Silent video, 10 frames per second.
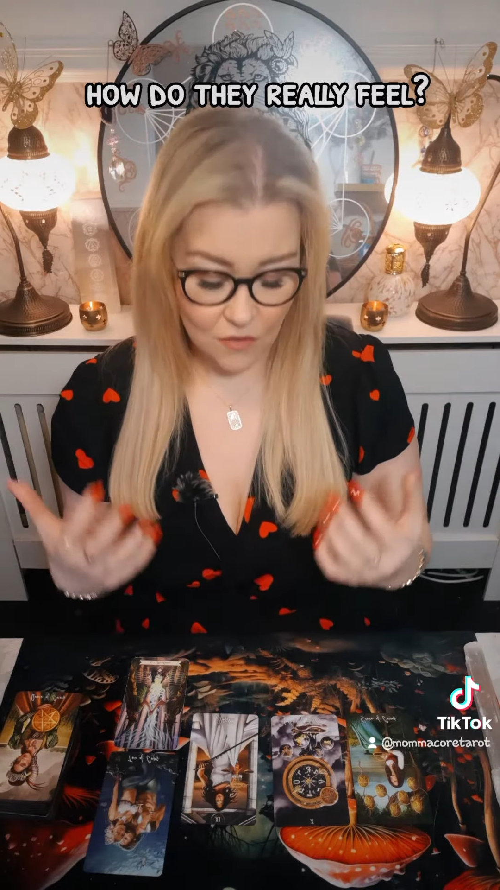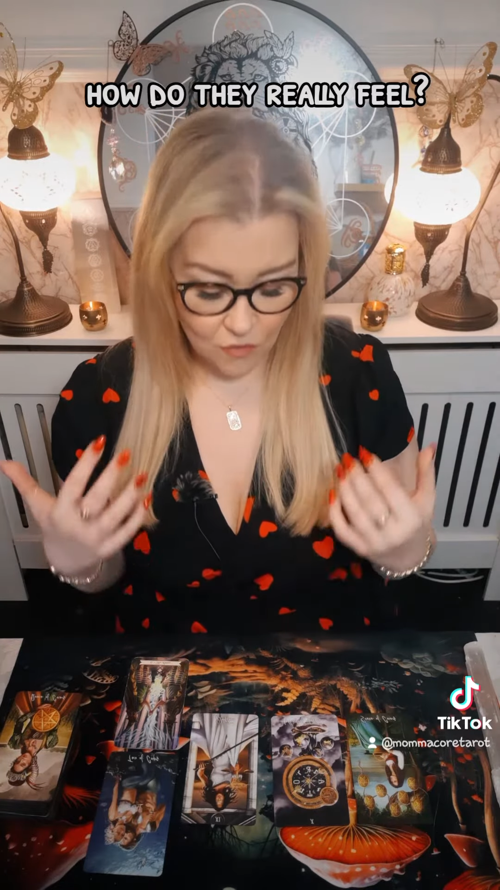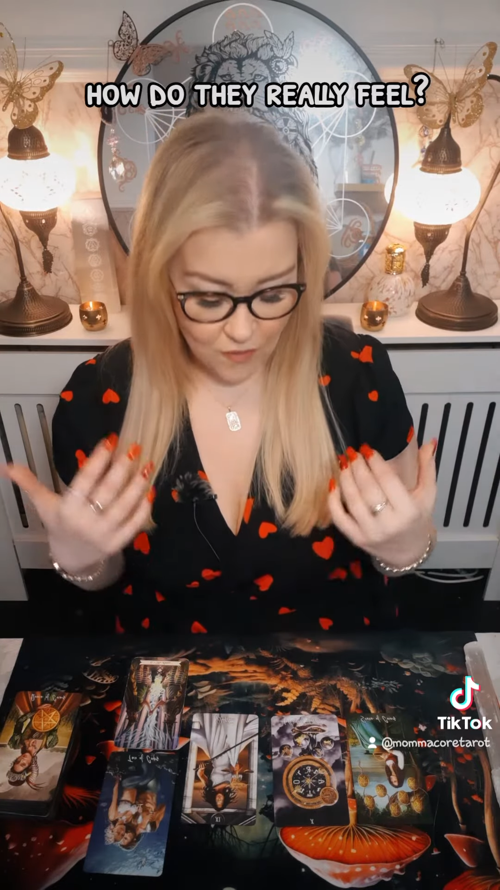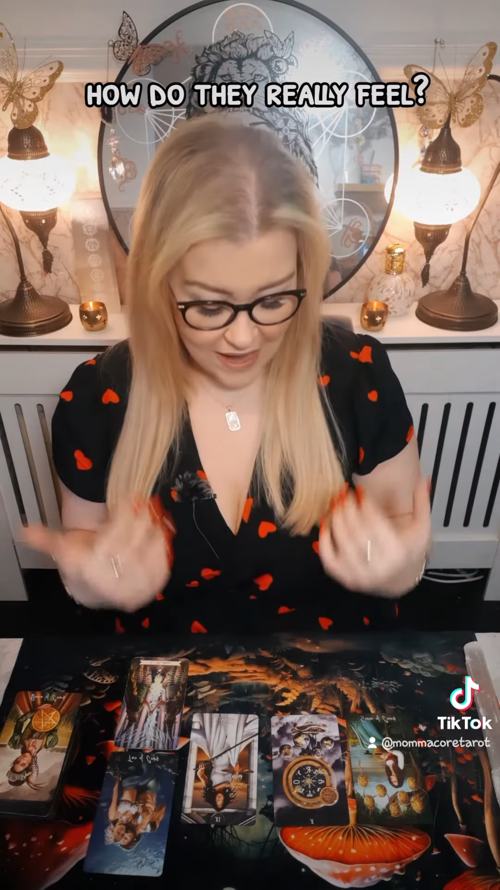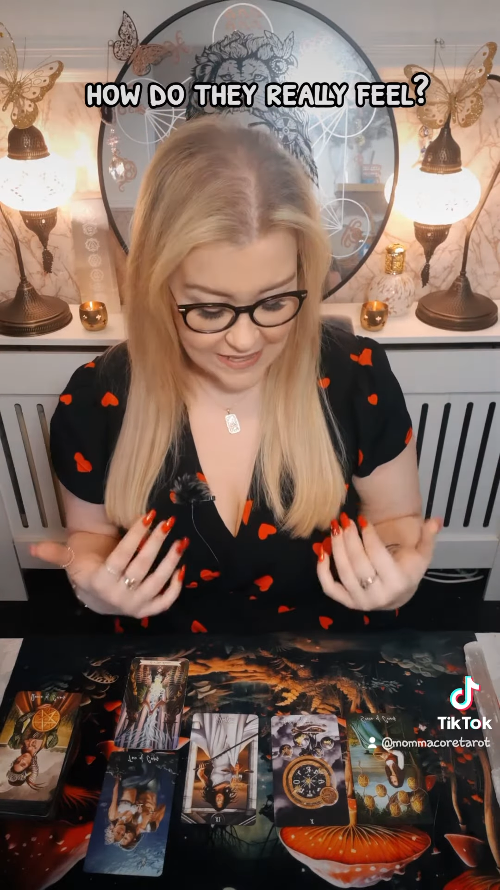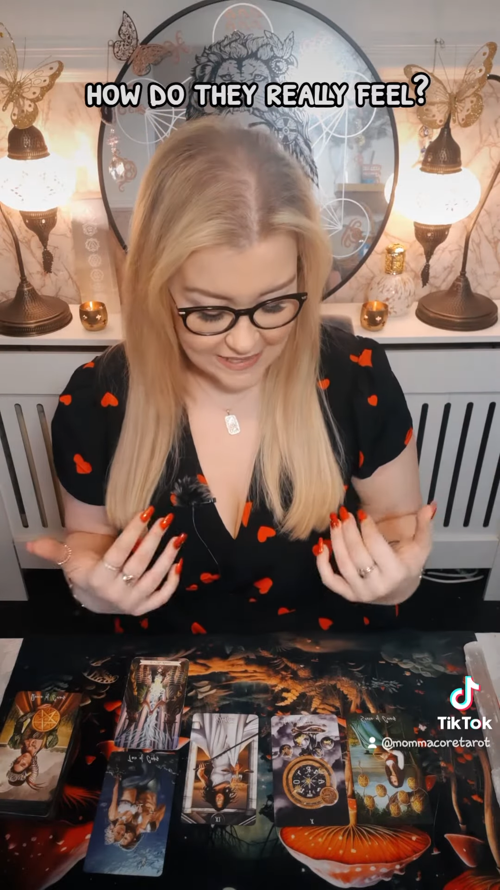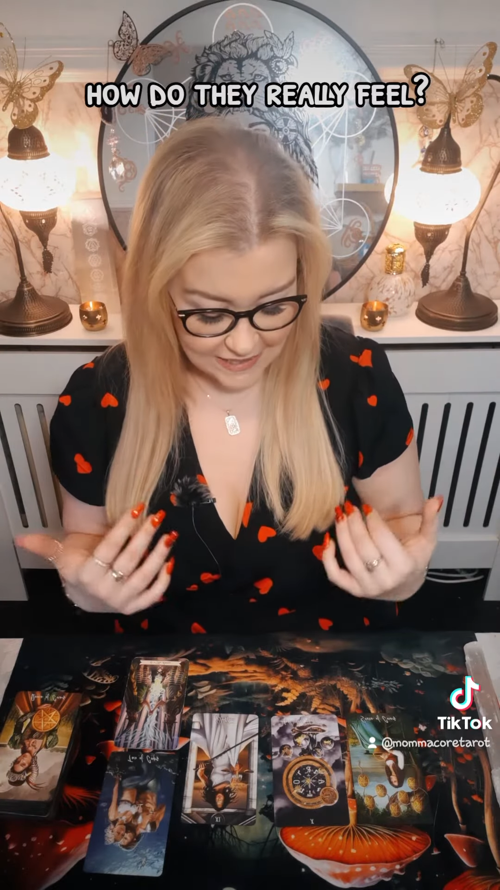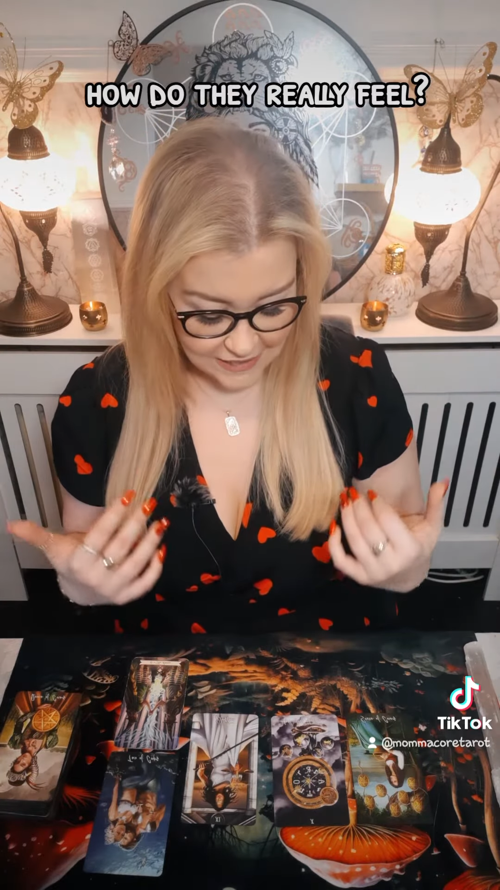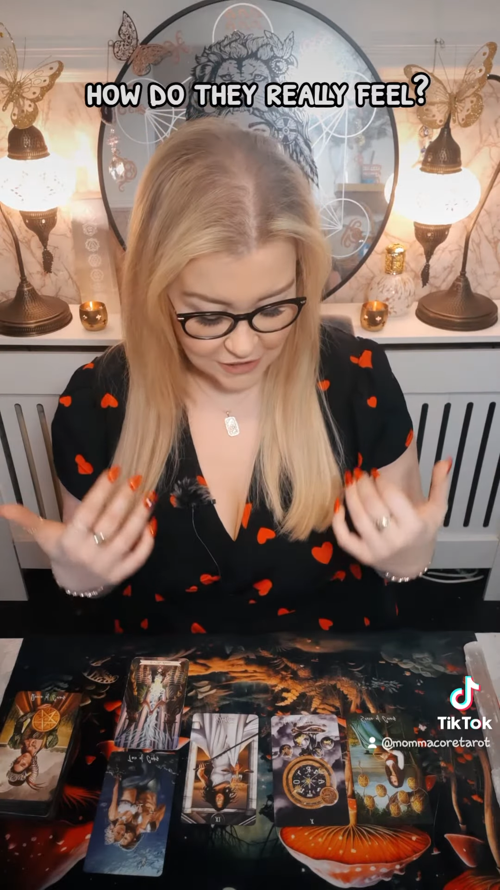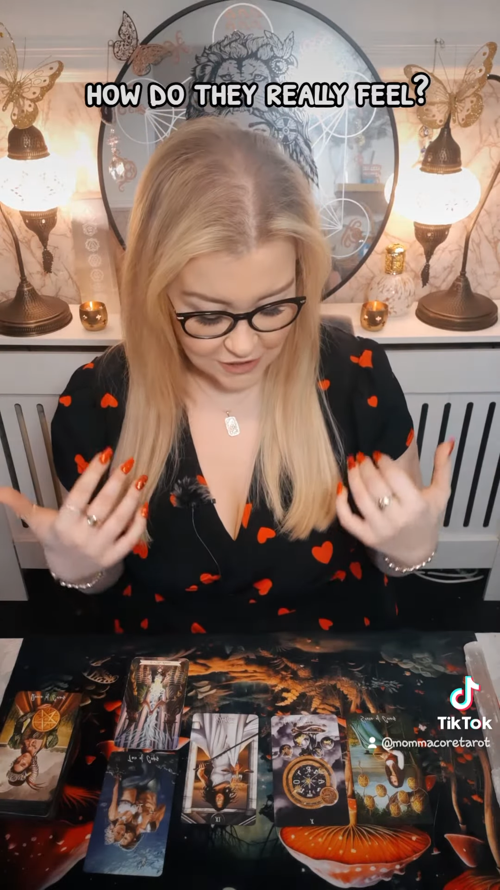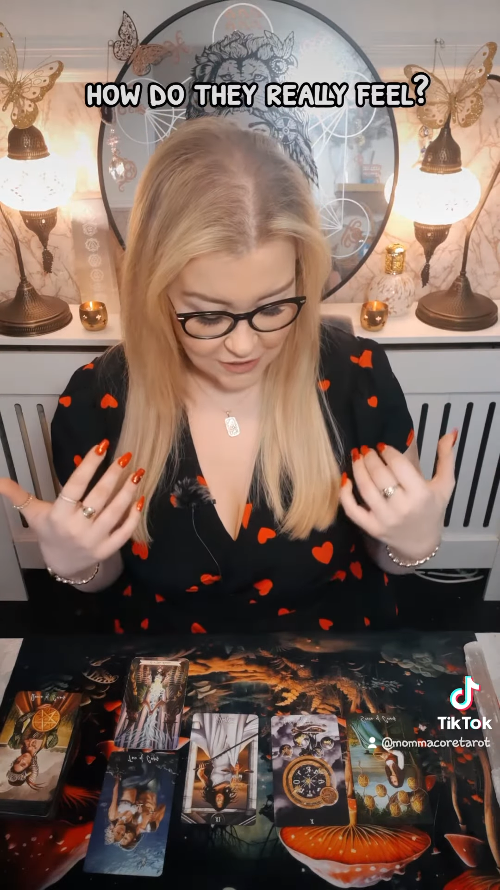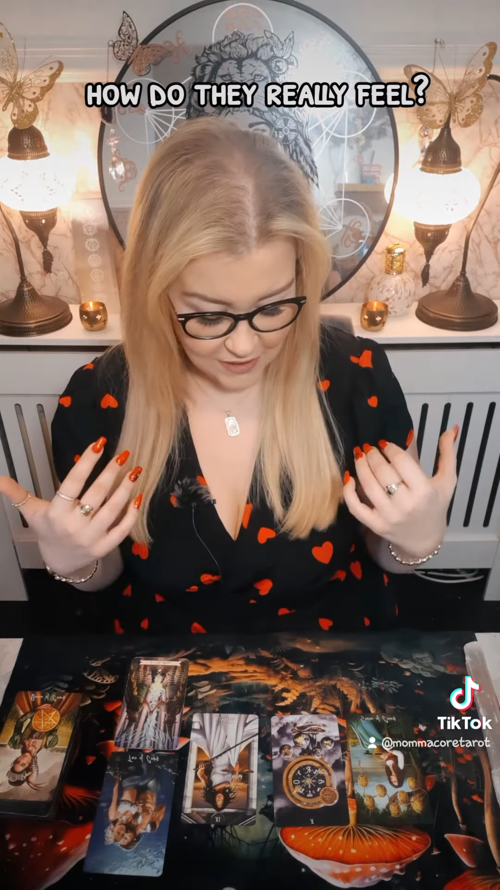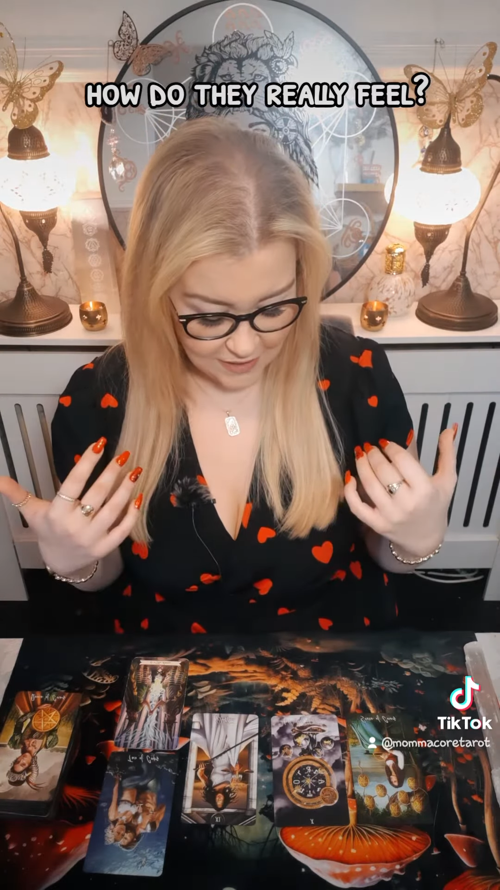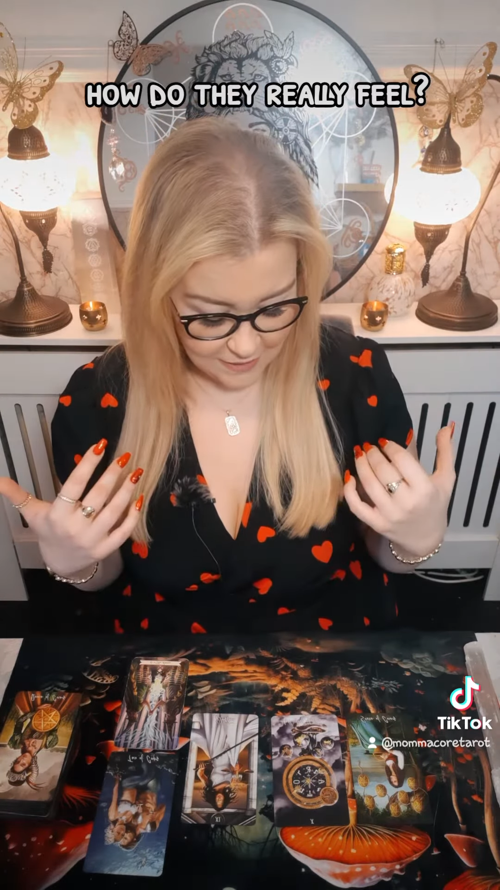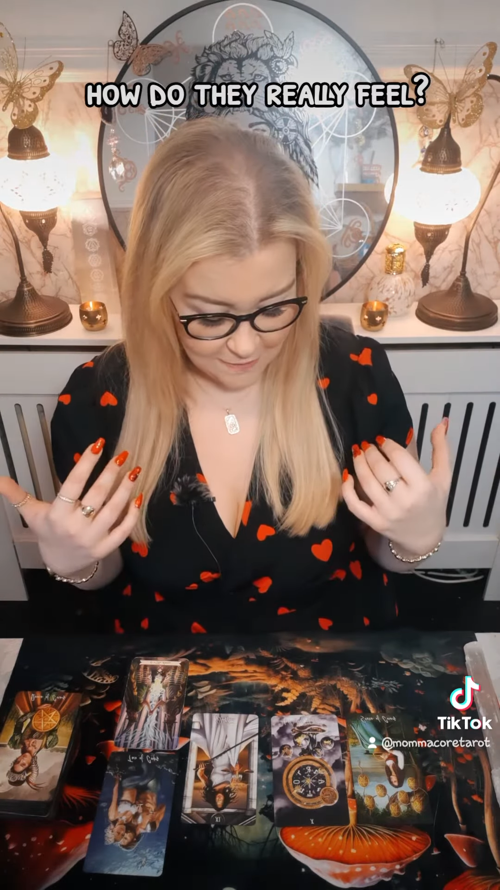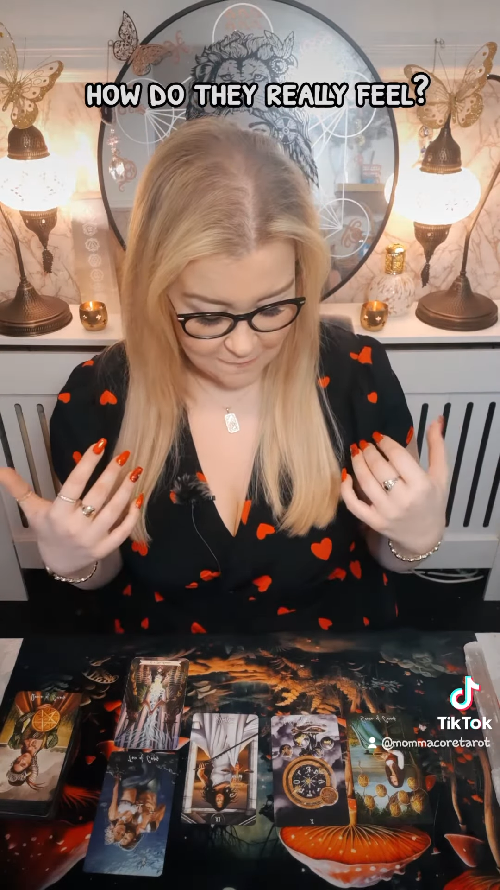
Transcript: ready to